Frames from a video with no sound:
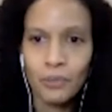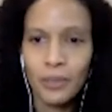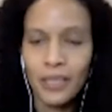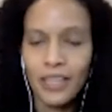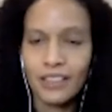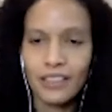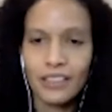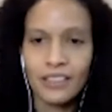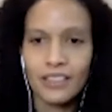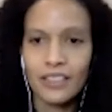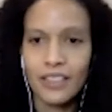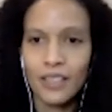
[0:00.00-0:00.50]
but
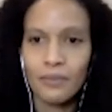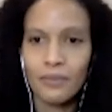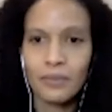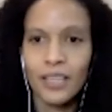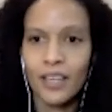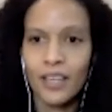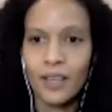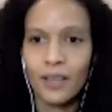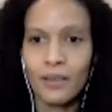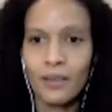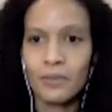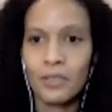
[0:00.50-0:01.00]
at the same
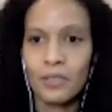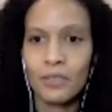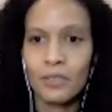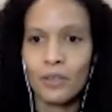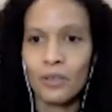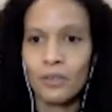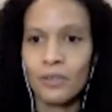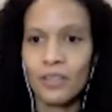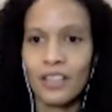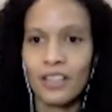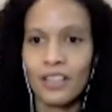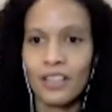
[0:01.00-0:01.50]
time, you
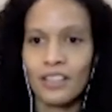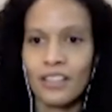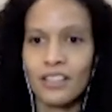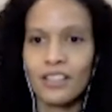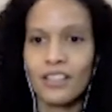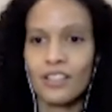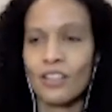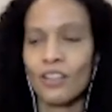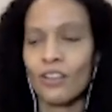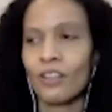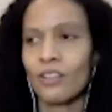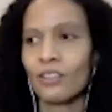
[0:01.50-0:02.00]
know, that this
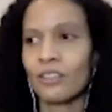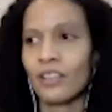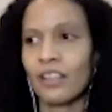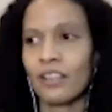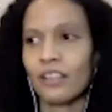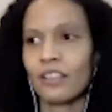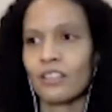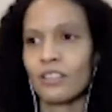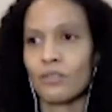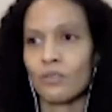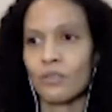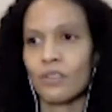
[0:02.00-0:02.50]
is all like
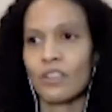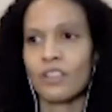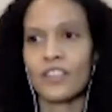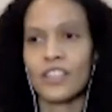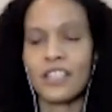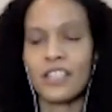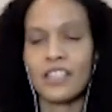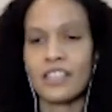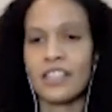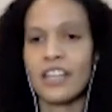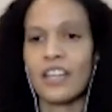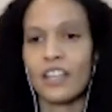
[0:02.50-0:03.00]
sort of a
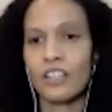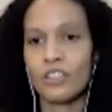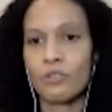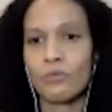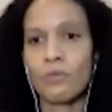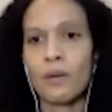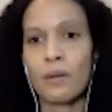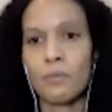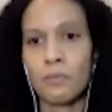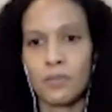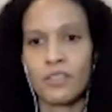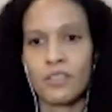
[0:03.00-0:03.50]
staged
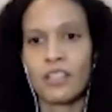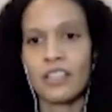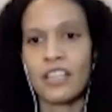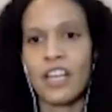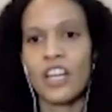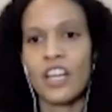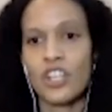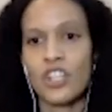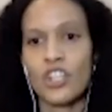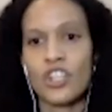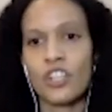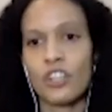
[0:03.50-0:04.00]

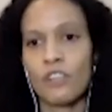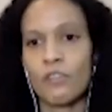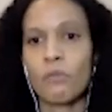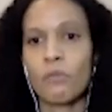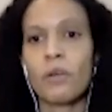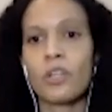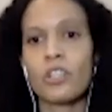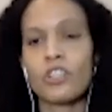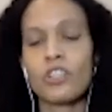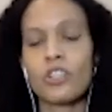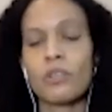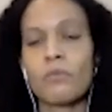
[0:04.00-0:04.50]
representation of
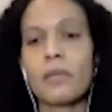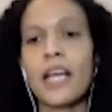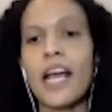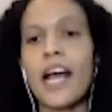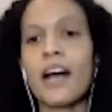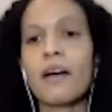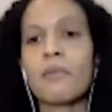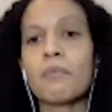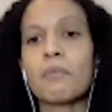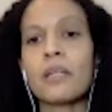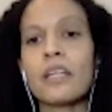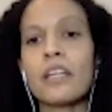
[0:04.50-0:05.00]
what should be
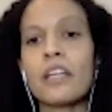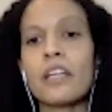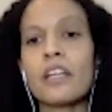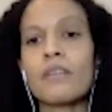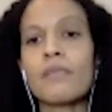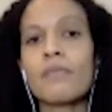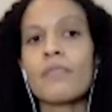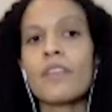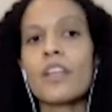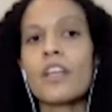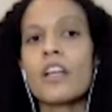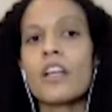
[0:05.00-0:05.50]

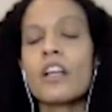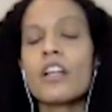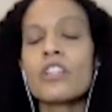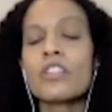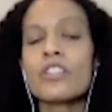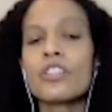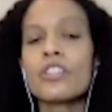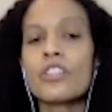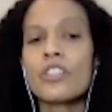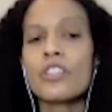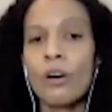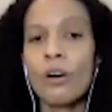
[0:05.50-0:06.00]
happening.
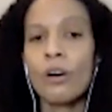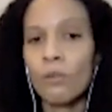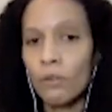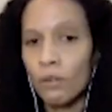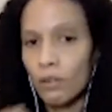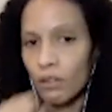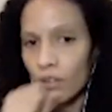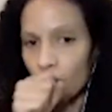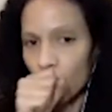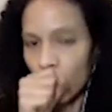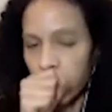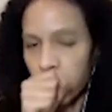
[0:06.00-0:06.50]

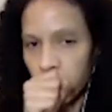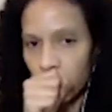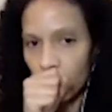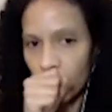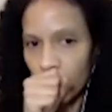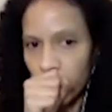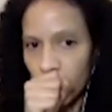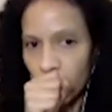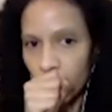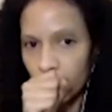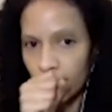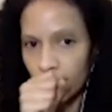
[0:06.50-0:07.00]
So,
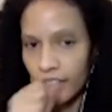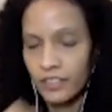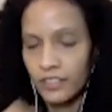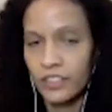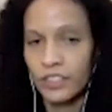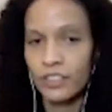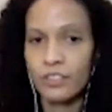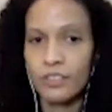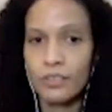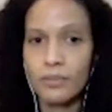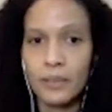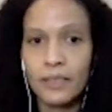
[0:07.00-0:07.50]

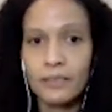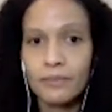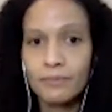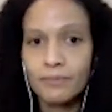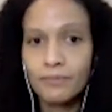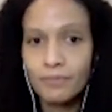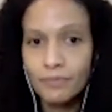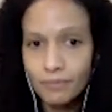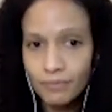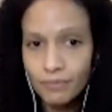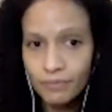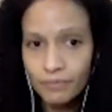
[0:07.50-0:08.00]
excuse me.
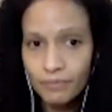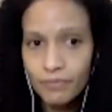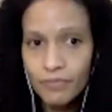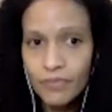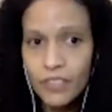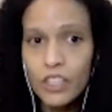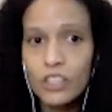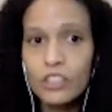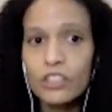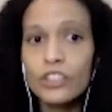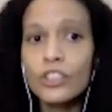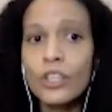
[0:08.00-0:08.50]

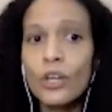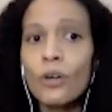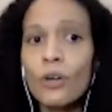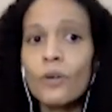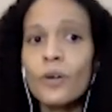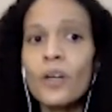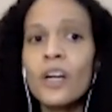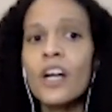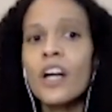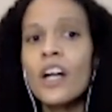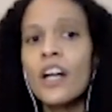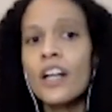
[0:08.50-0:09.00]

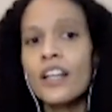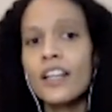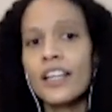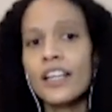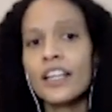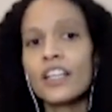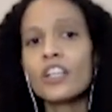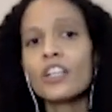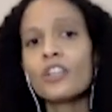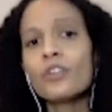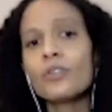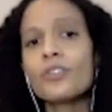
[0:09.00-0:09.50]
So the
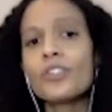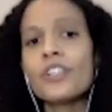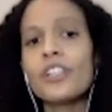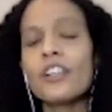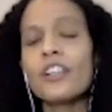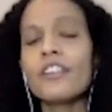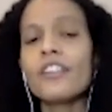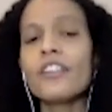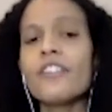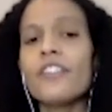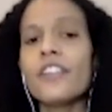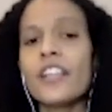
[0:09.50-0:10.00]
inclusion
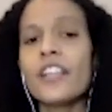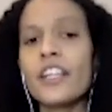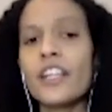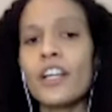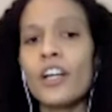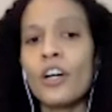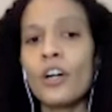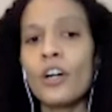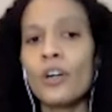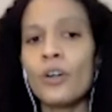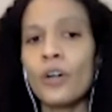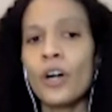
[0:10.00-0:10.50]
of the
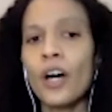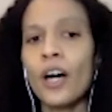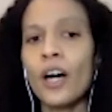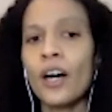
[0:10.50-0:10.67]
video